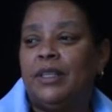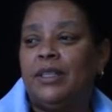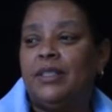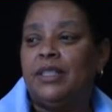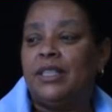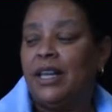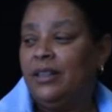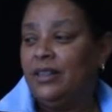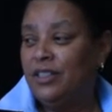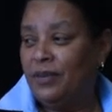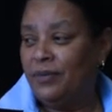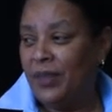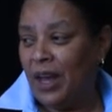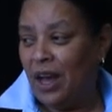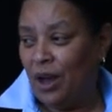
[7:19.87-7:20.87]
sales
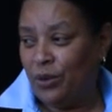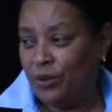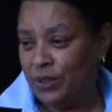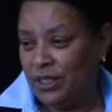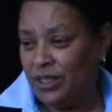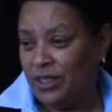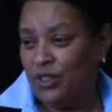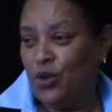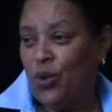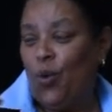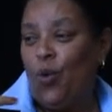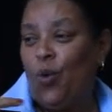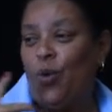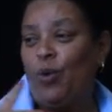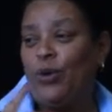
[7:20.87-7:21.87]
of the houses
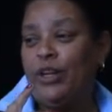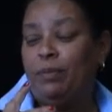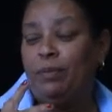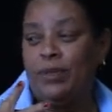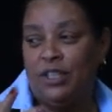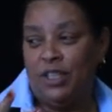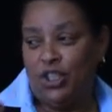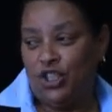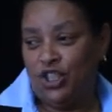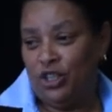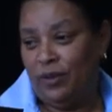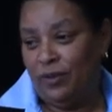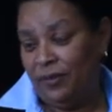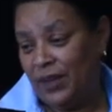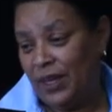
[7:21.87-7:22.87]
or repossession
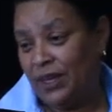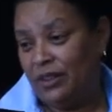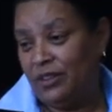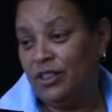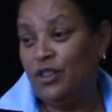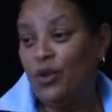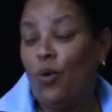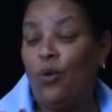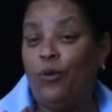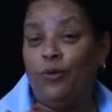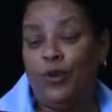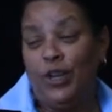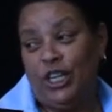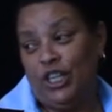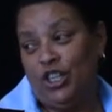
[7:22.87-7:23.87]
of vehicles or
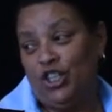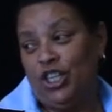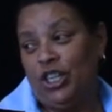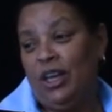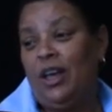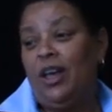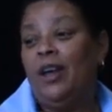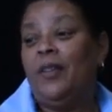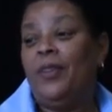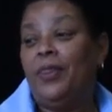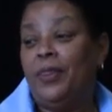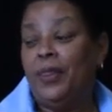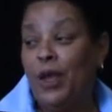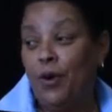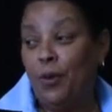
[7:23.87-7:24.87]
furniture.
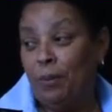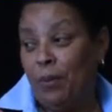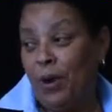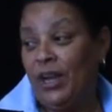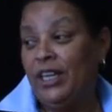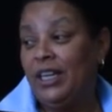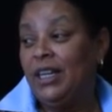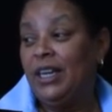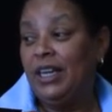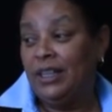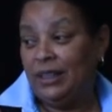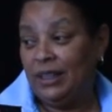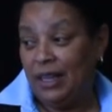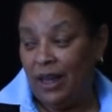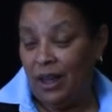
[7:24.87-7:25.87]
Nobody
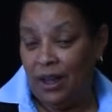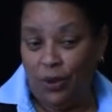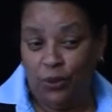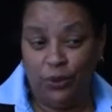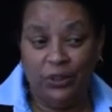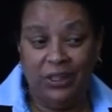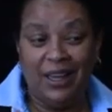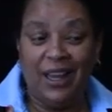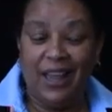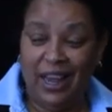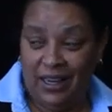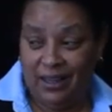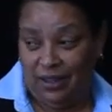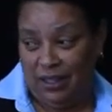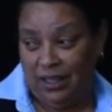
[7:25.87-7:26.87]
can hold
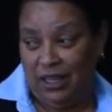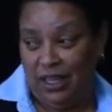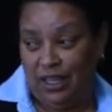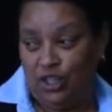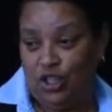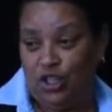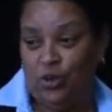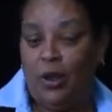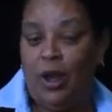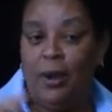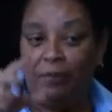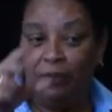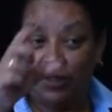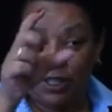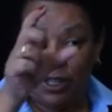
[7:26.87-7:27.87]
anything against you
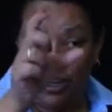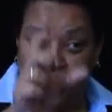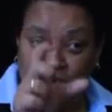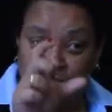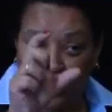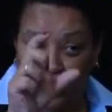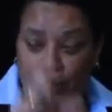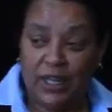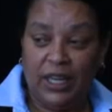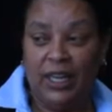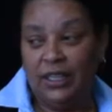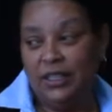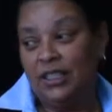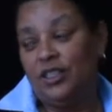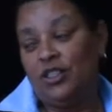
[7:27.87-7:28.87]
so long as your
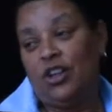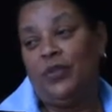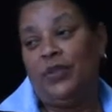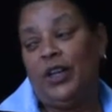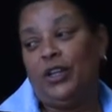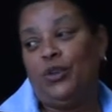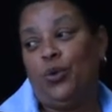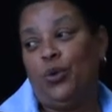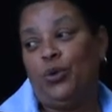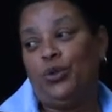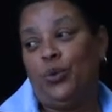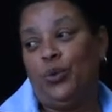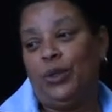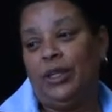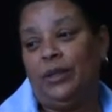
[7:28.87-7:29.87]
creditor's on that court
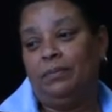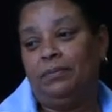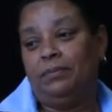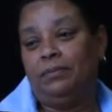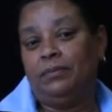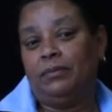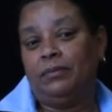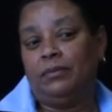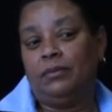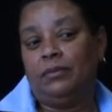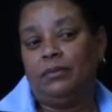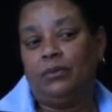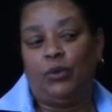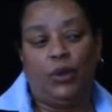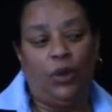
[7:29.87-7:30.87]
order.
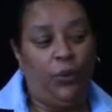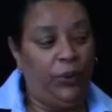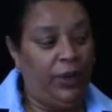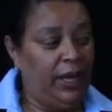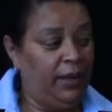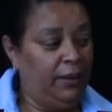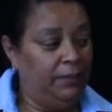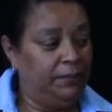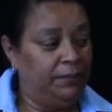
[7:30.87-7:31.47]
Okay.